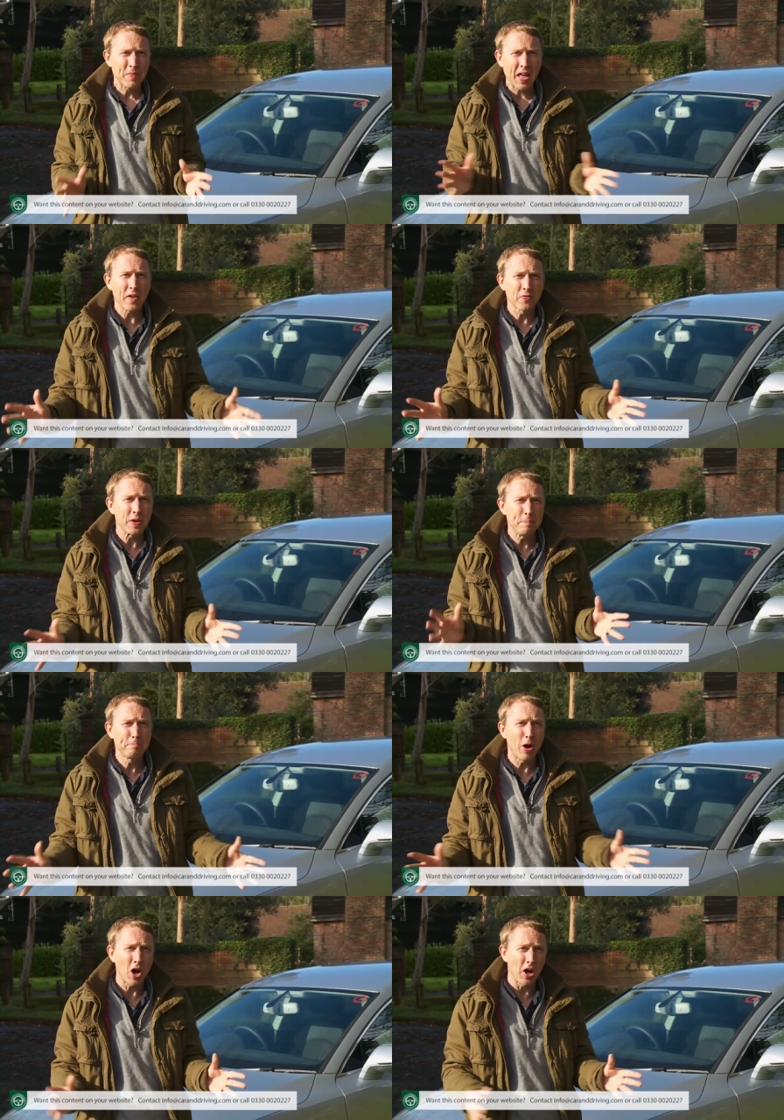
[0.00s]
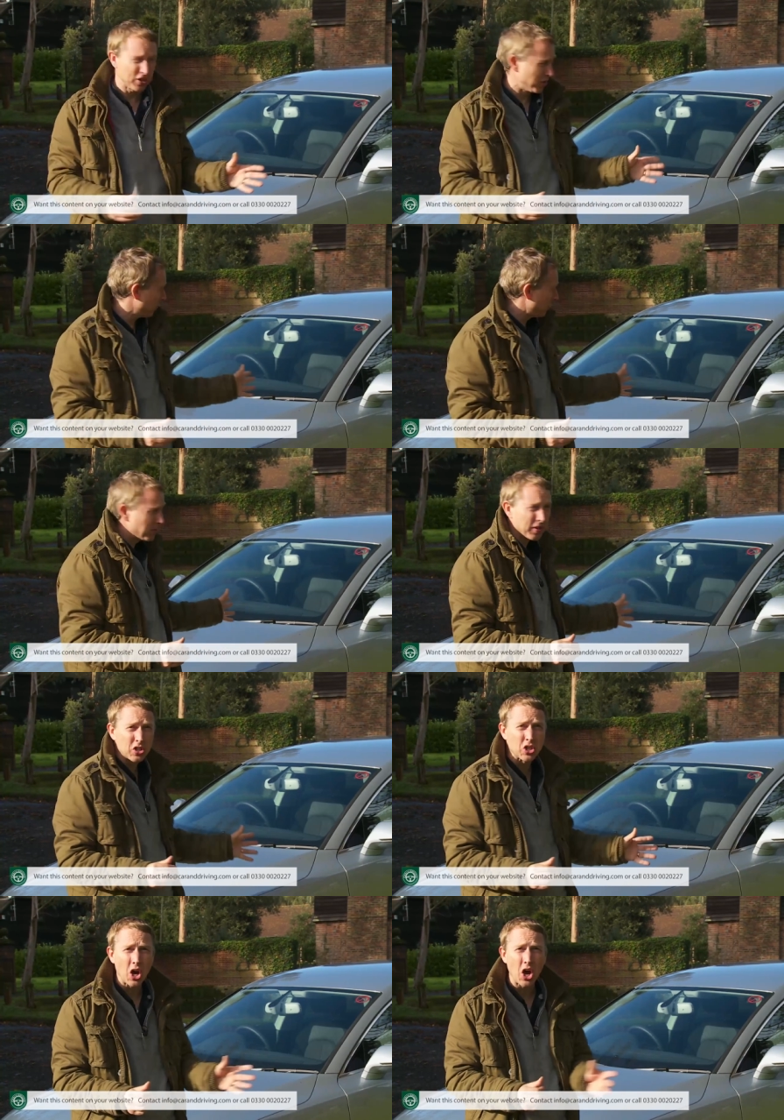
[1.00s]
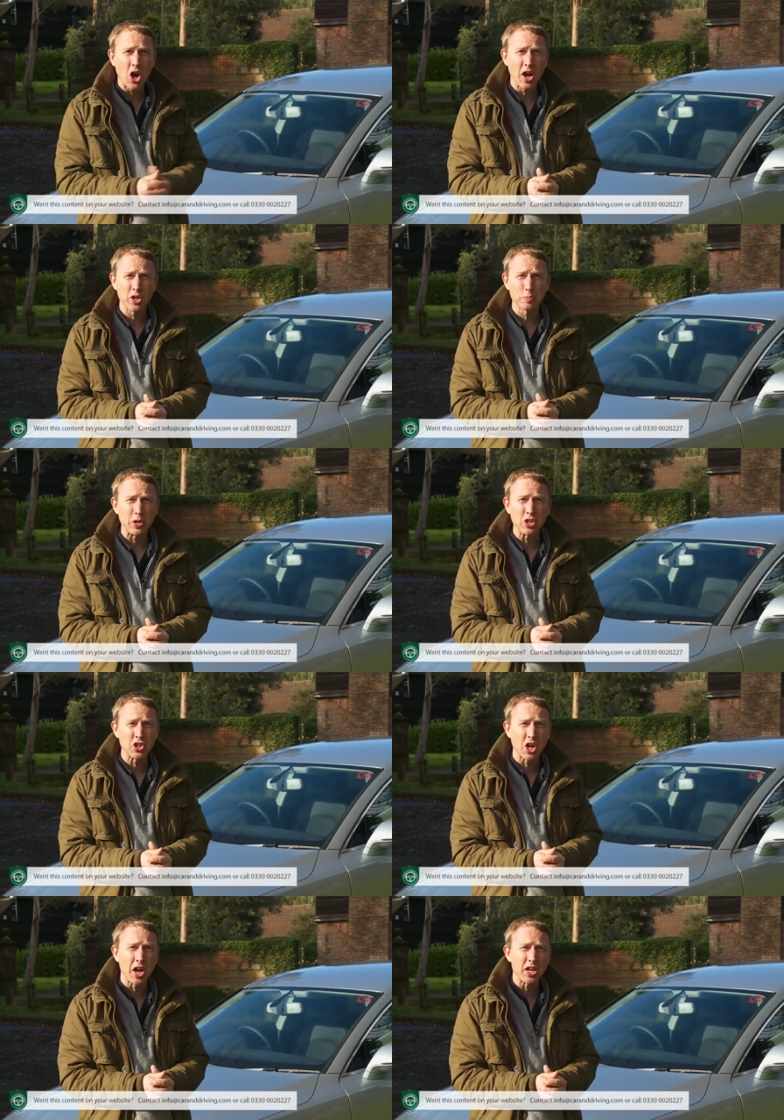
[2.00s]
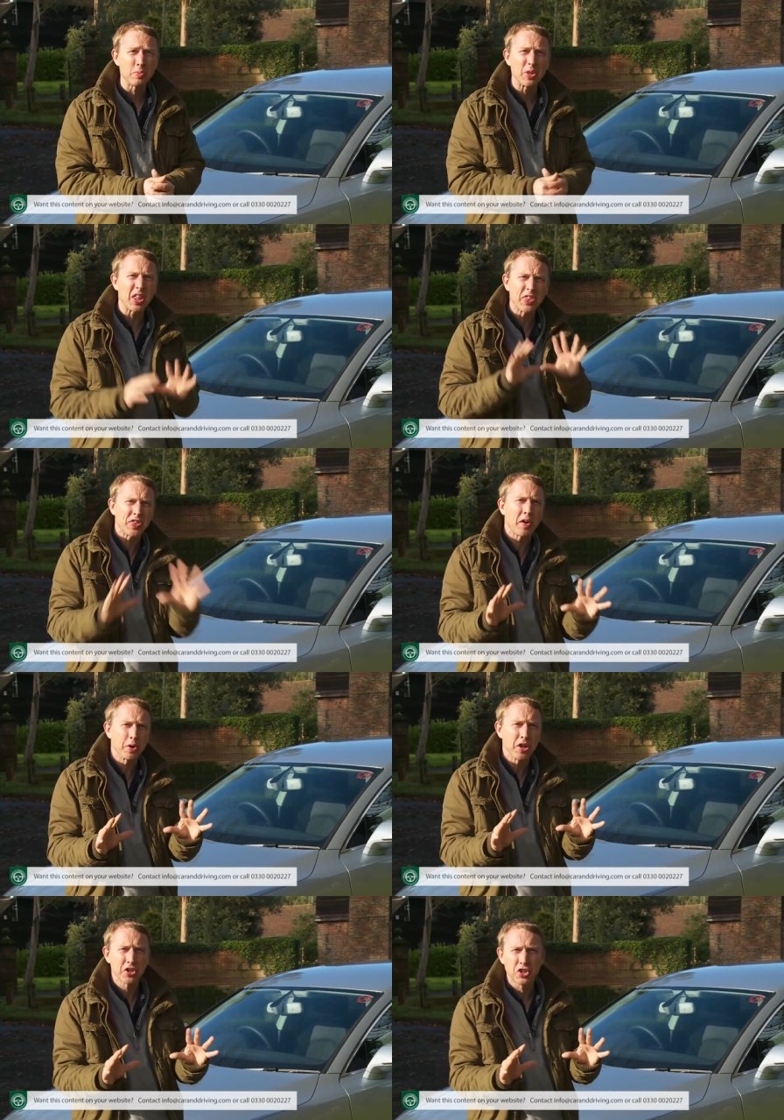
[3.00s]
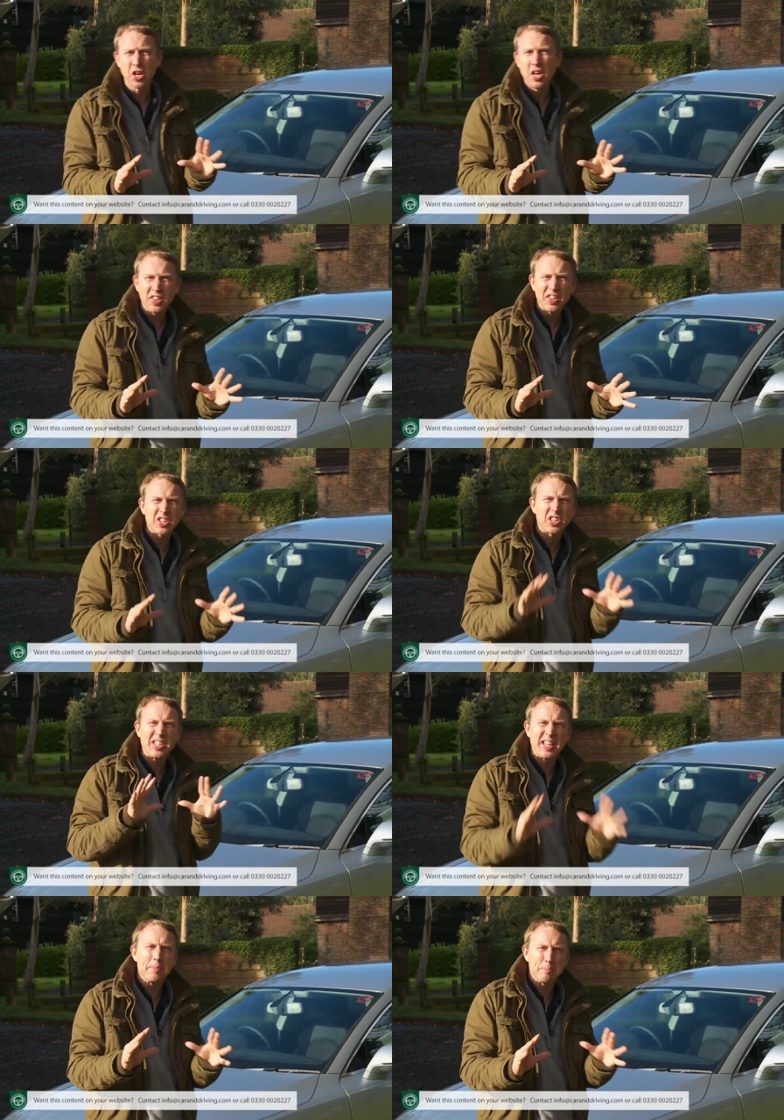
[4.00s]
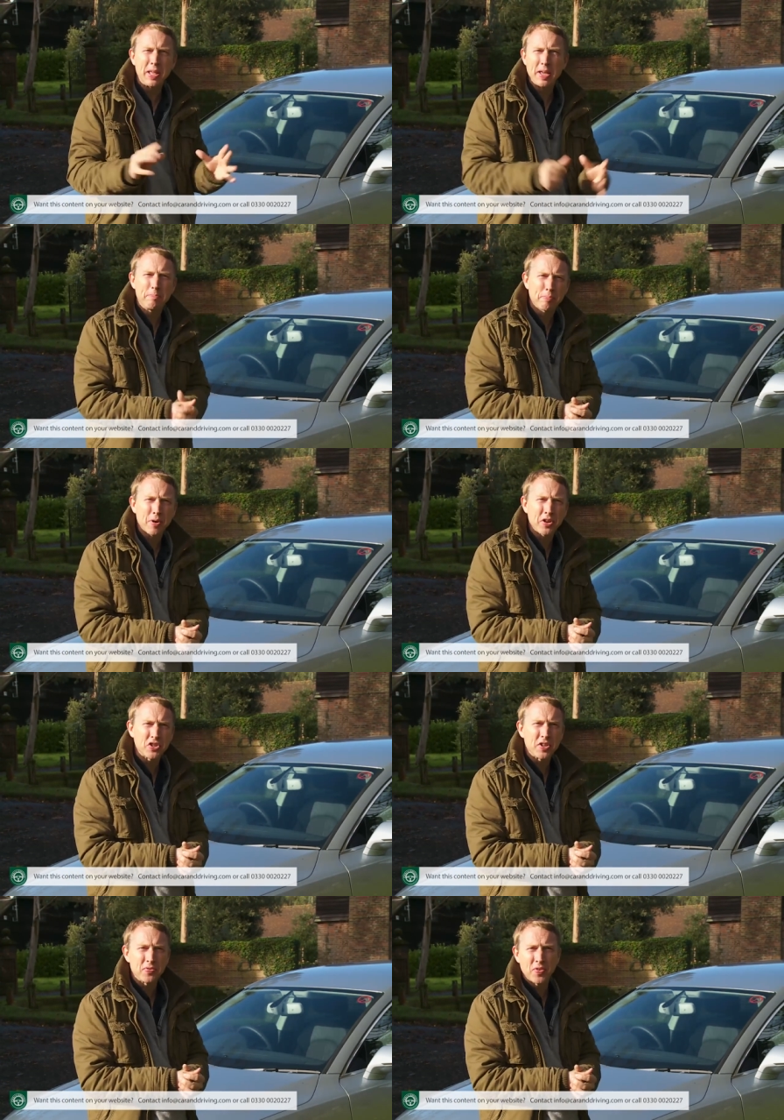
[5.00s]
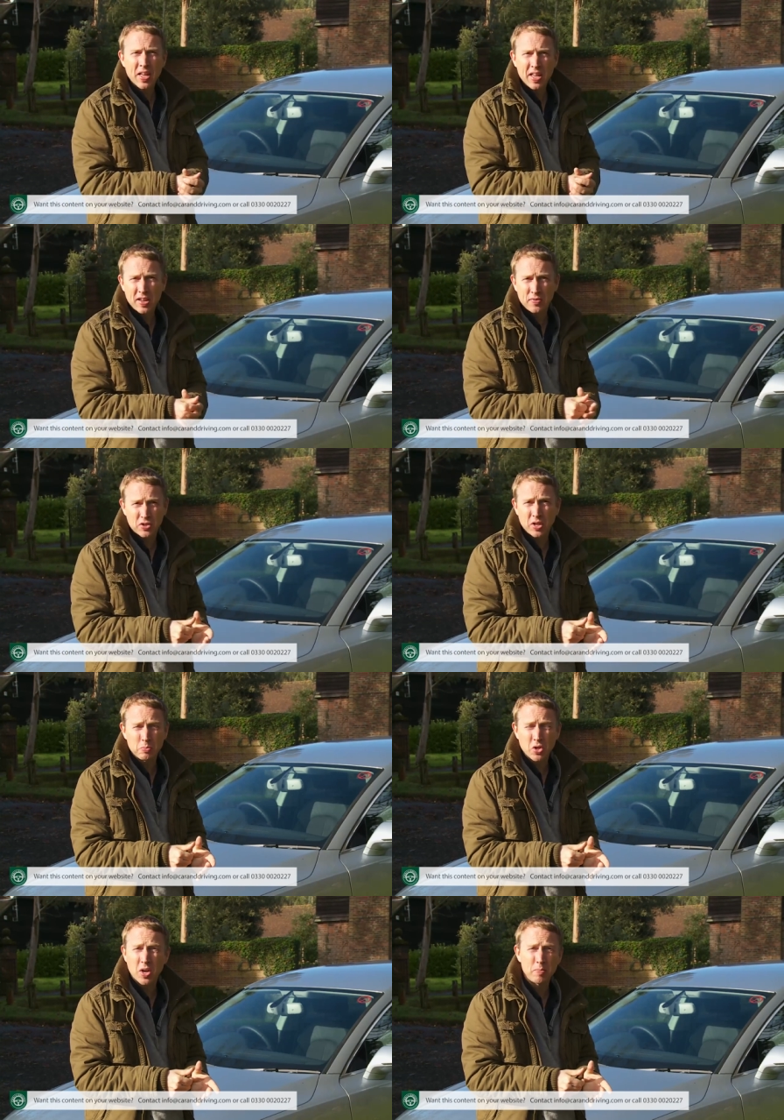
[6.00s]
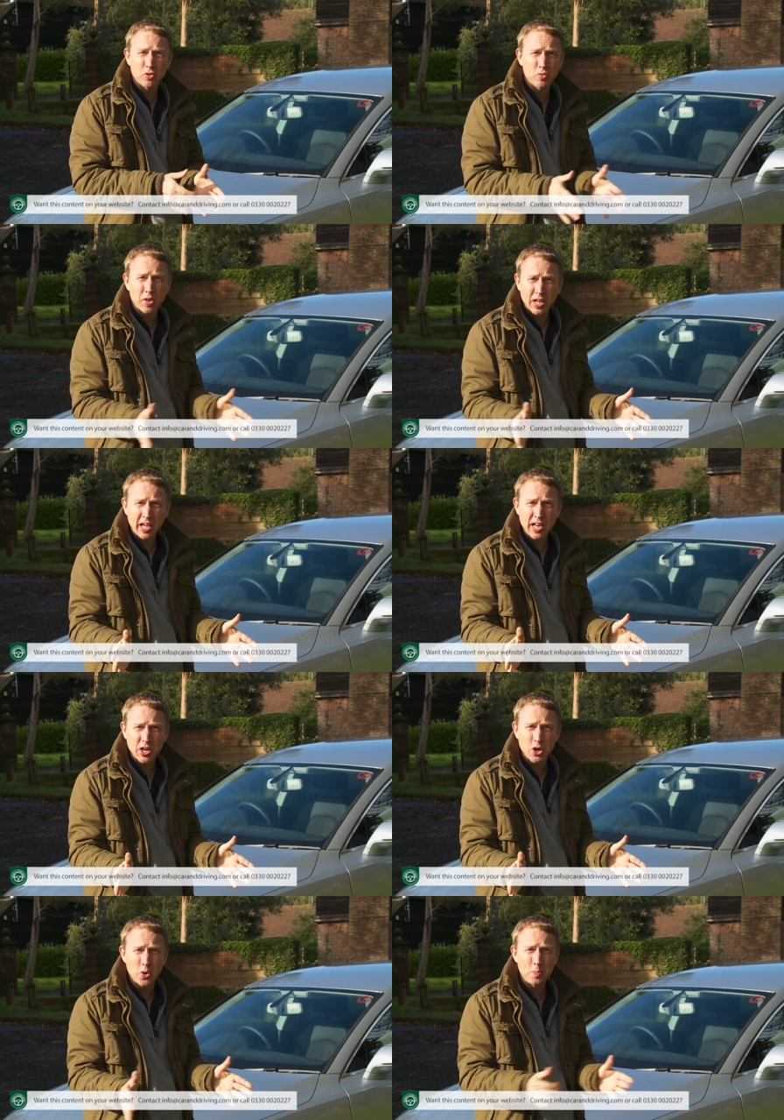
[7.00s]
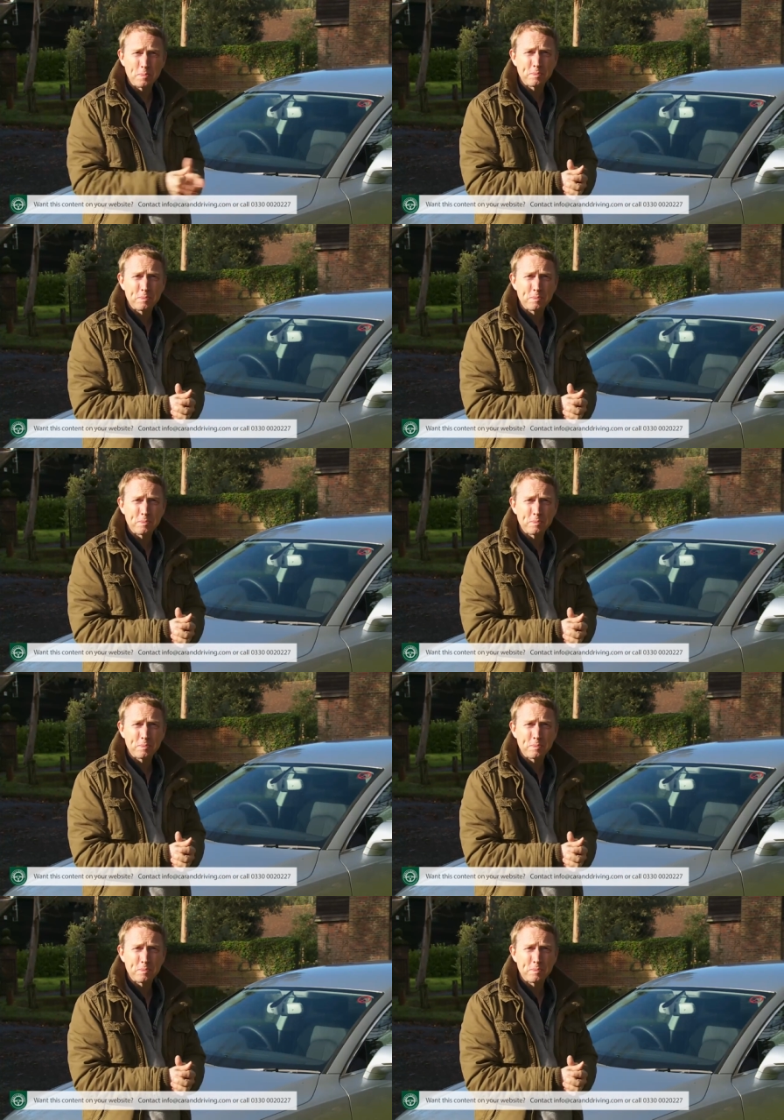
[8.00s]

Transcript: Every part of this car has been designed with a thoroughness that's deeply impressive, if sometimes rather clinical.